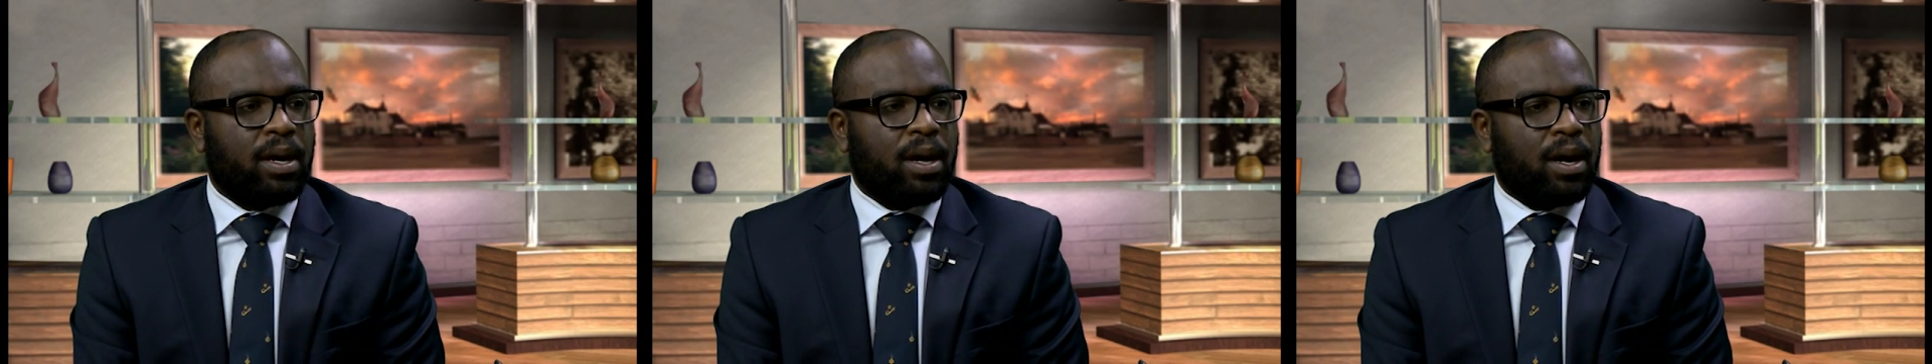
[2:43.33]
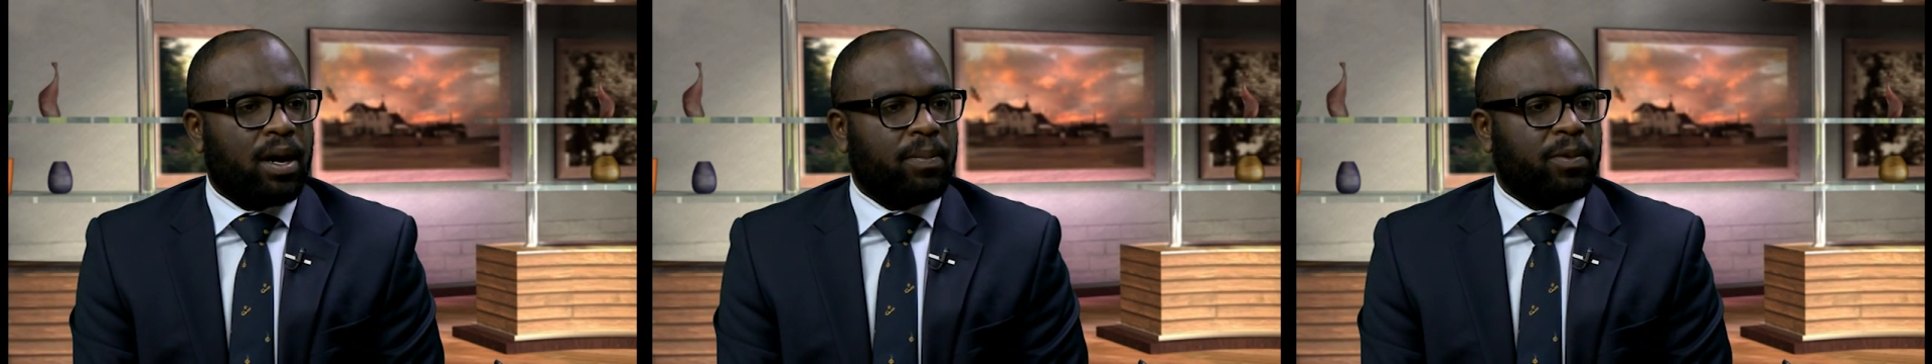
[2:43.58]

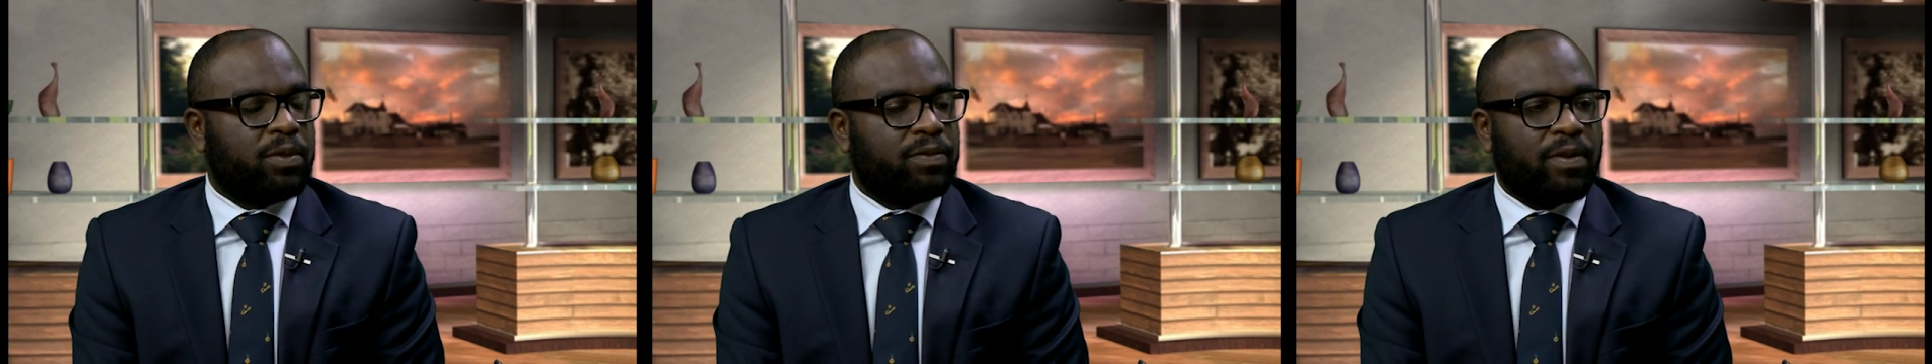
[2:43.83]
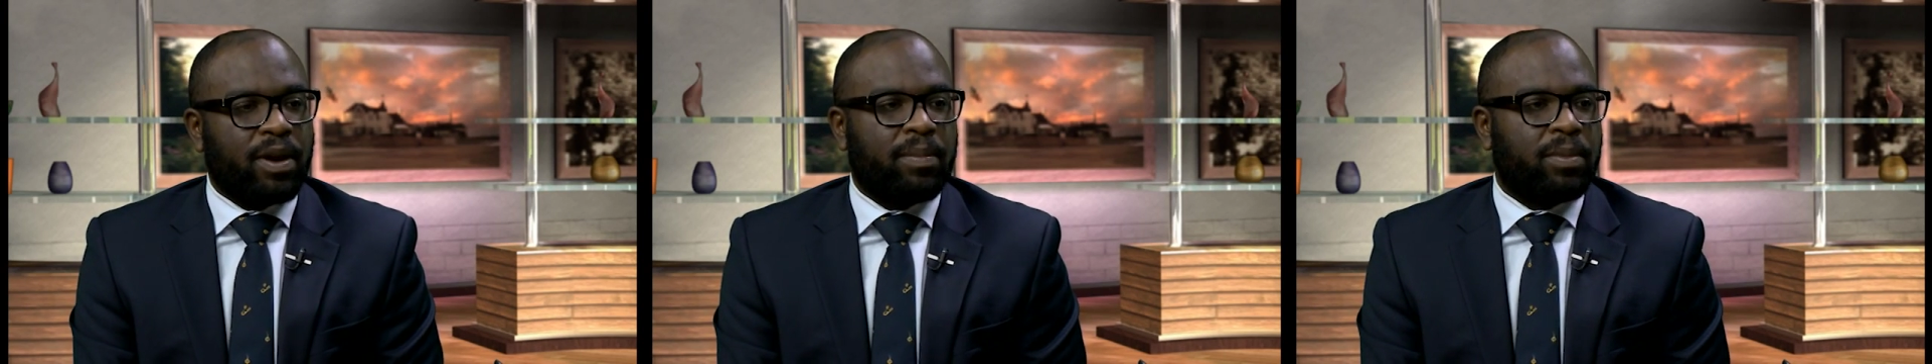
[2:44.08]
It was
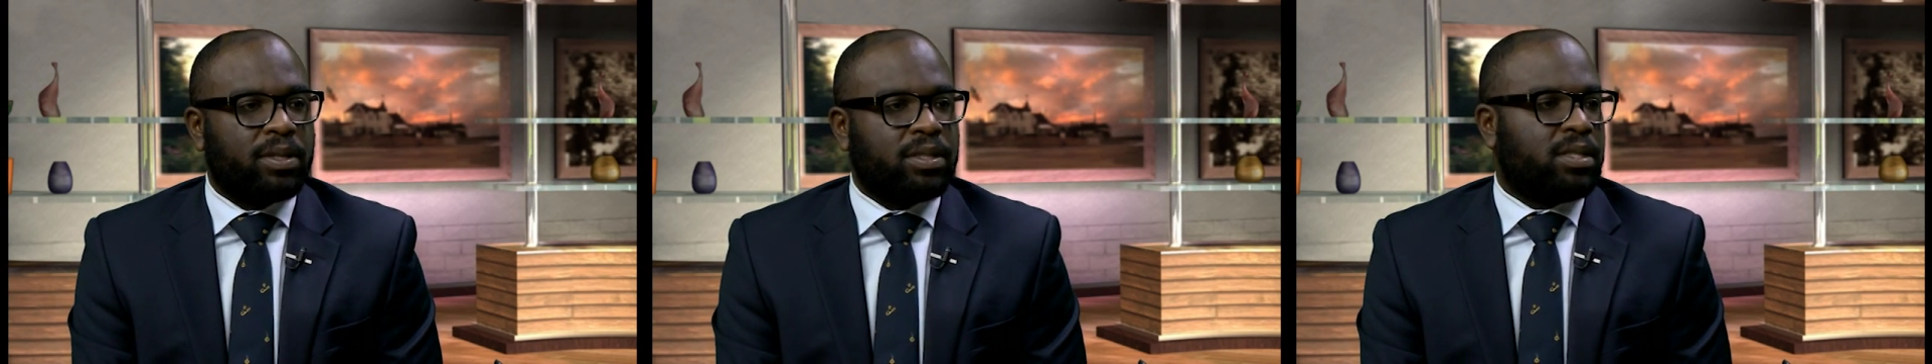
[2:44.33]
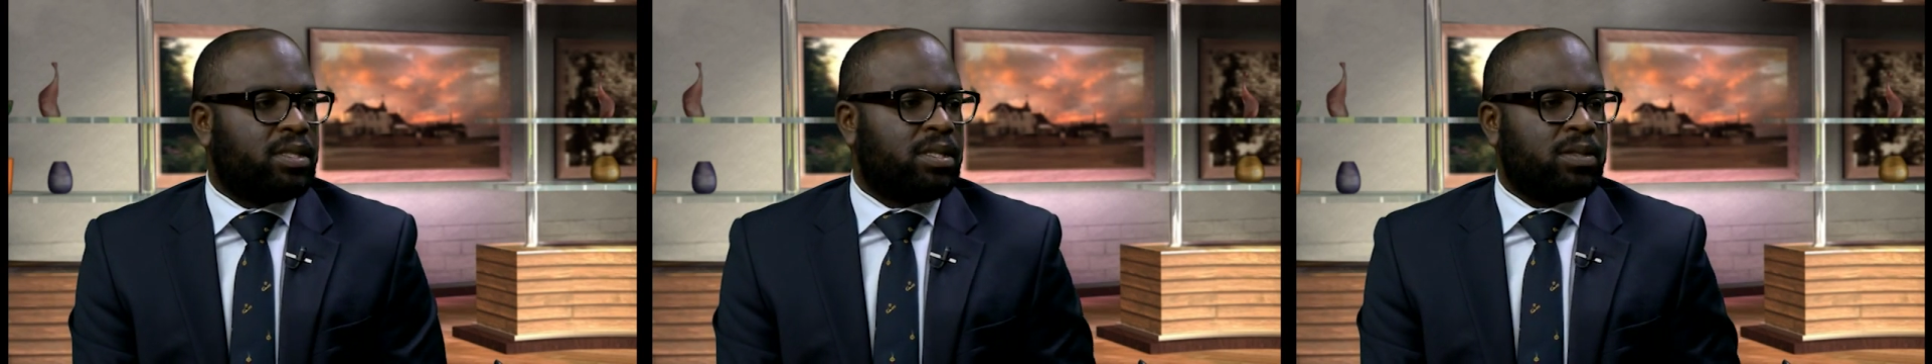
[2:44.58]
very
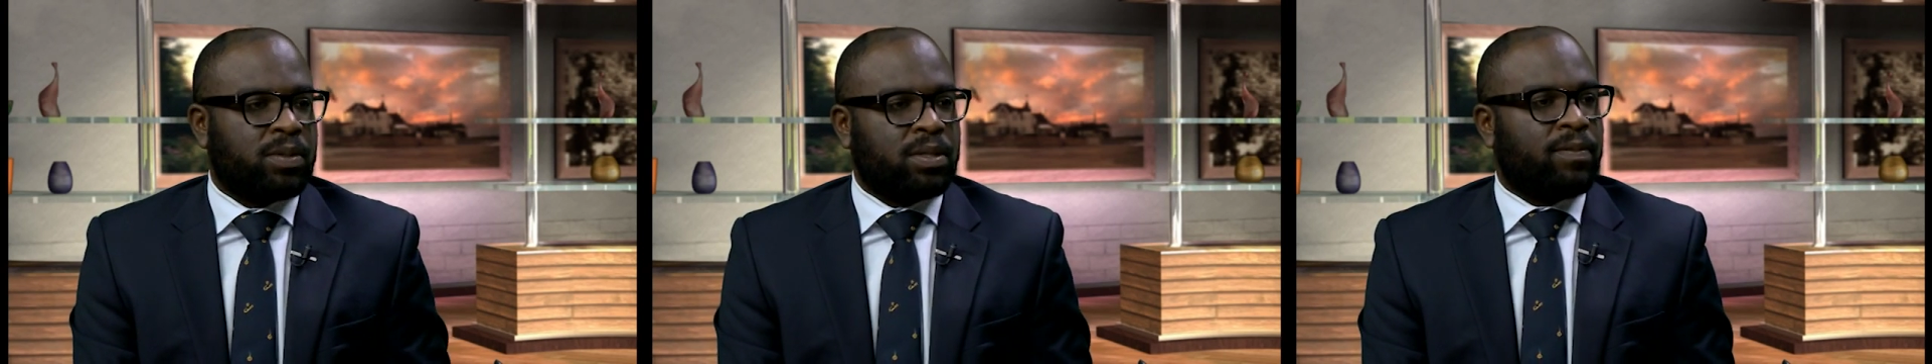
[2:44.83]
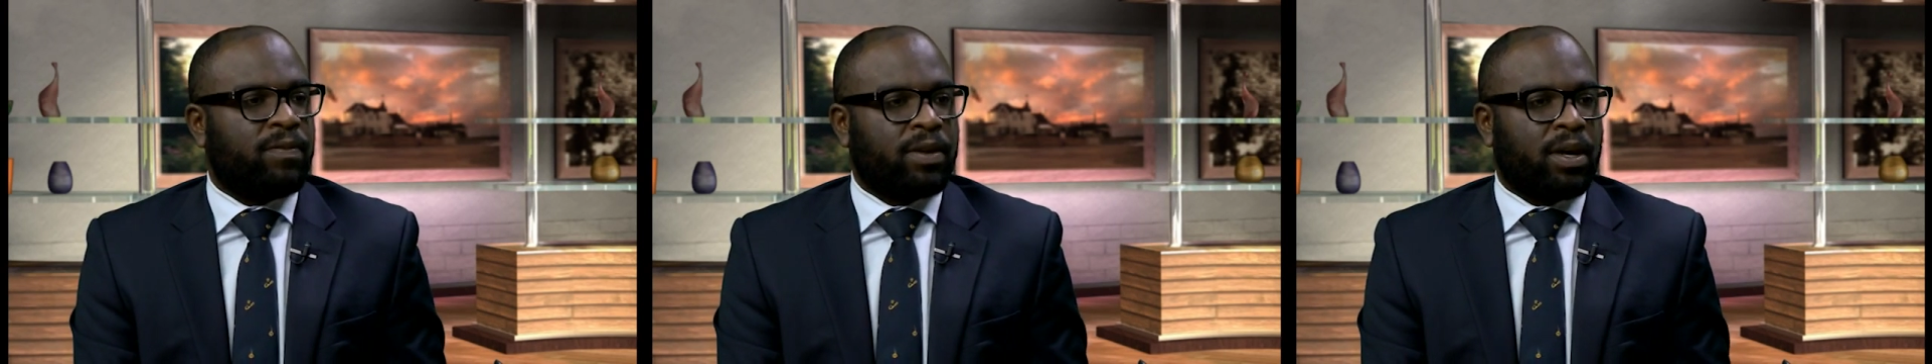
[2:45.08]
much, this was
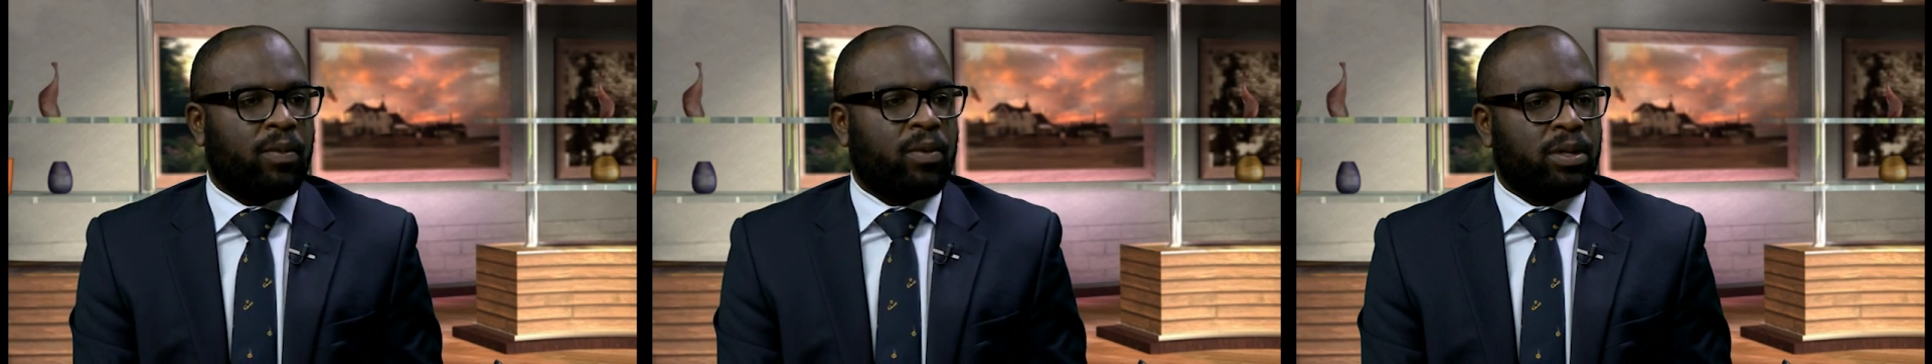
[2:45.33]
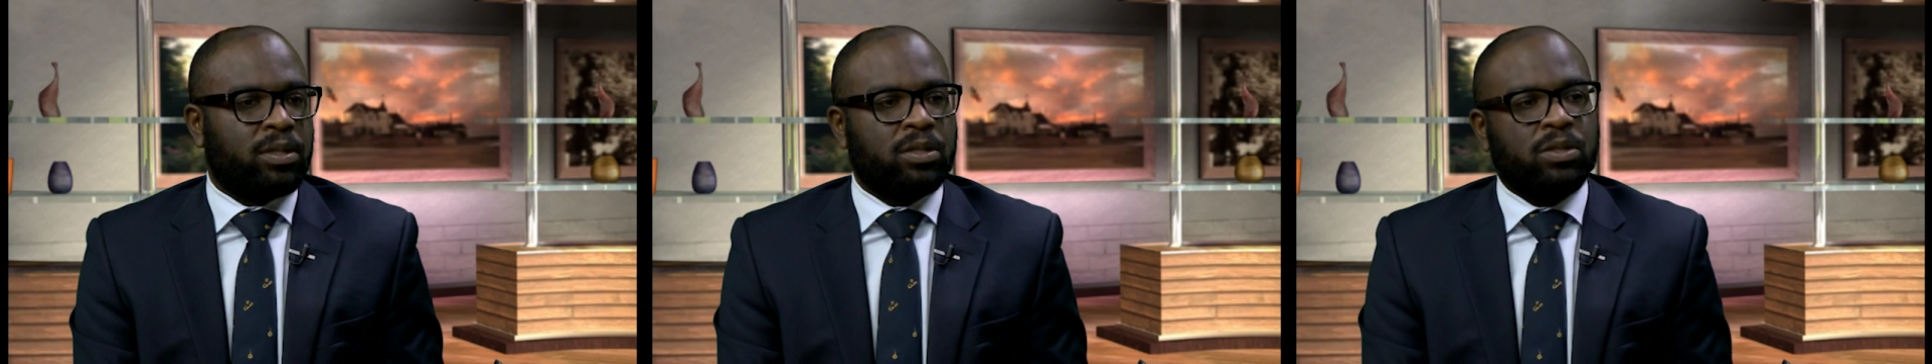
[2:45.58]
something I
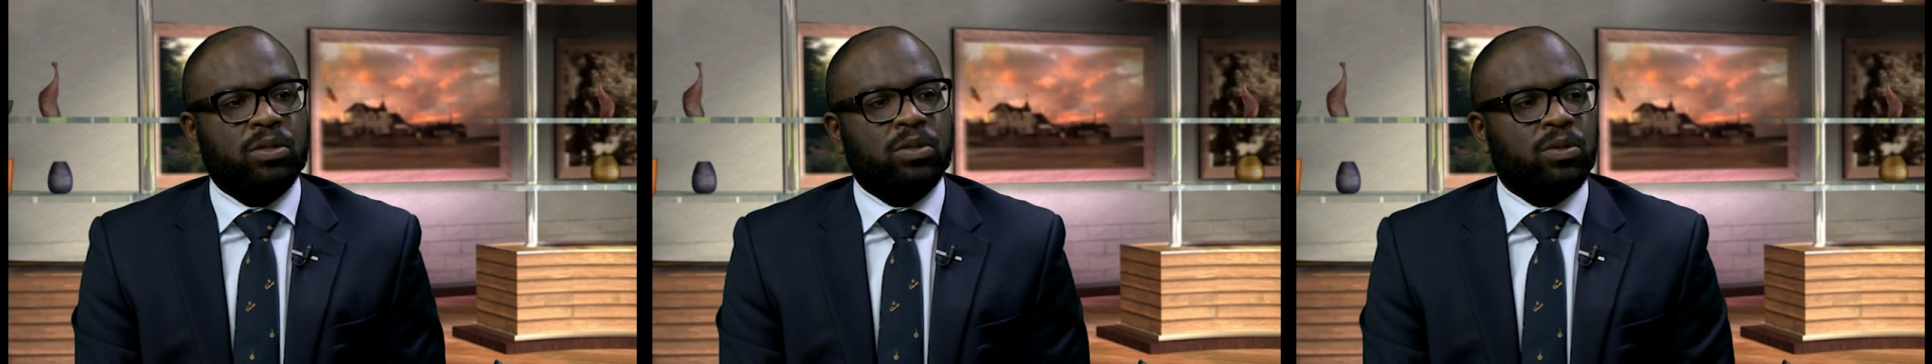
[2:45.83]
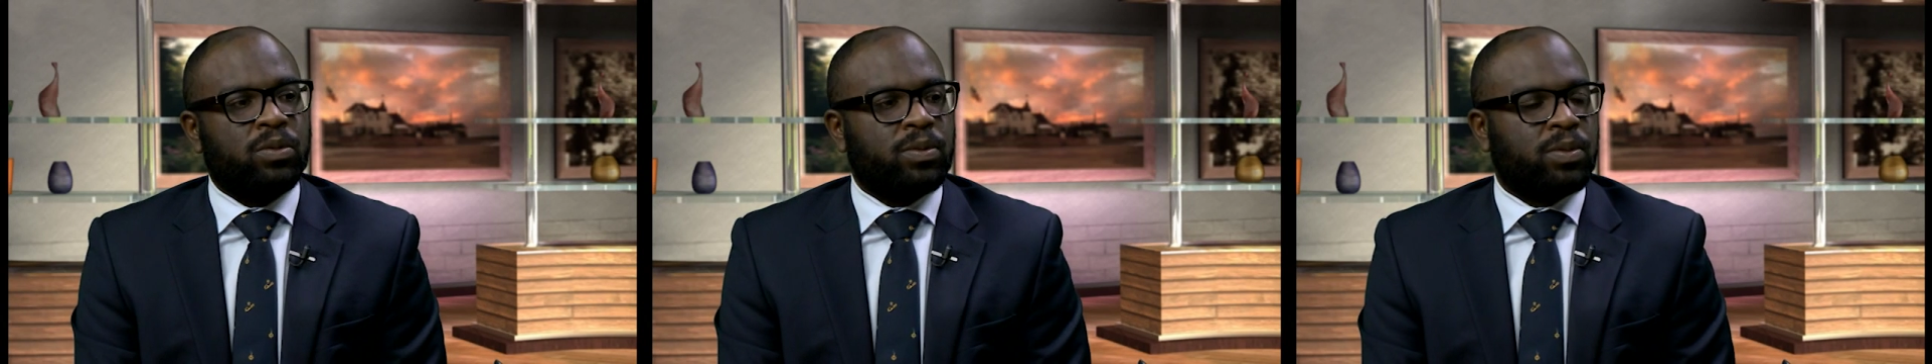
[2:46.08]
wanted to do.